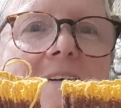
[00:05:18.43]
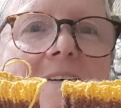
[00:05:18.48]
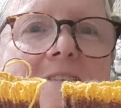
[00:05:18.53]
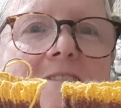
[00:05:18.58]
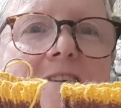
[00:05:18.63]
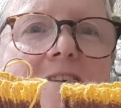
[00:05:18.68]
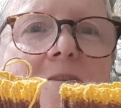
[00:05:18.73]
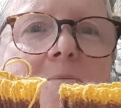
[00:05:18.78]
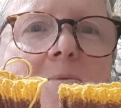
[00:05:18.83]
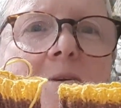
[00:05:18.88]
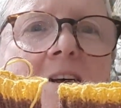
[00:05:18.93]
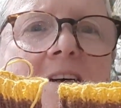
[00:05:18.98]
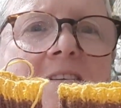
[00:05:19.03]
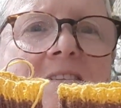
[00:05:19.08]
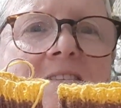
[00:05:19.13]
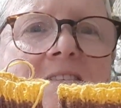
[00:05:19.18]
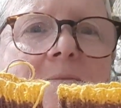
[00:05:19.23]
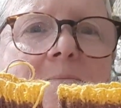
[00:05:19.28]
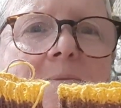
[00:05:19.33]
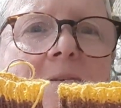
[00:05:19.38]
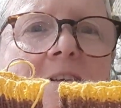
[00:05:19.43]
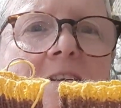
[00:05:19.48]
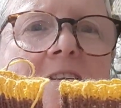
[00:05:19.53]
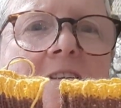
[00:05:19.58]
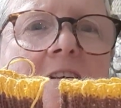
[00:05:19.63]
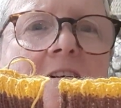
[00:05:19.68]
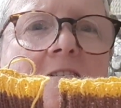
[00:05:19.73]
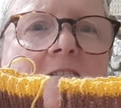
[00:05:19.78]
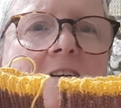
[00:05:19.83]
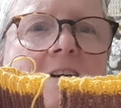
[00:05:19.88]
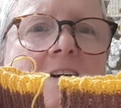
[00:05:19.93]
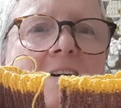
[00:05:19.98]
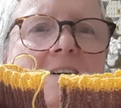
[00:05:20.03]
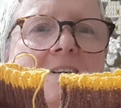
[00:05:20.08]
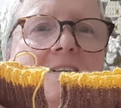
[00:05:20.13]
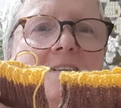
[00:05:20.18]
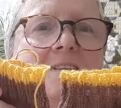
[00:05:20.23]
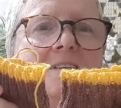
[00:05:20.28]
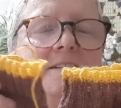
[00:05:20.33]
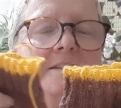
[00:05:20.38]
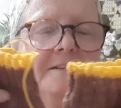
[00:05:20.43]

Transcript: So the brown is a bit longer,